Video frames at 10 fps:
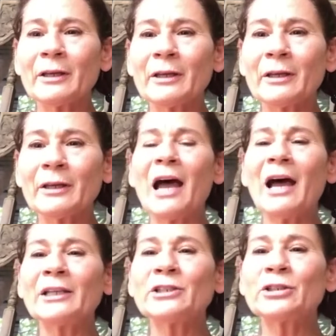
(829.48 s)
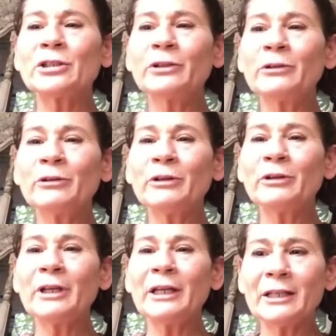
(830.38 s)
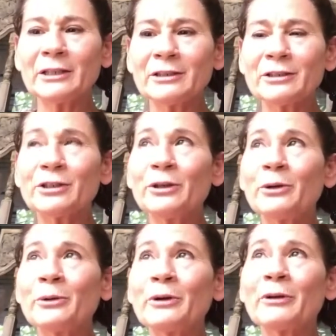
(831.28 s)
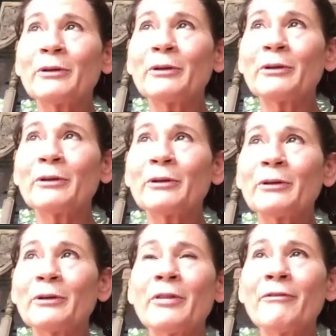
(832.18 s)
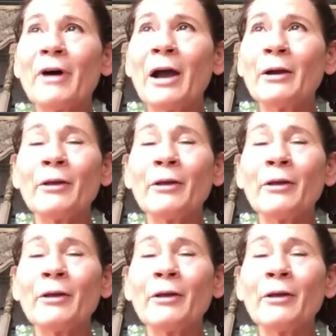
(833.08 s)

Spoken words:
And as I tune in to the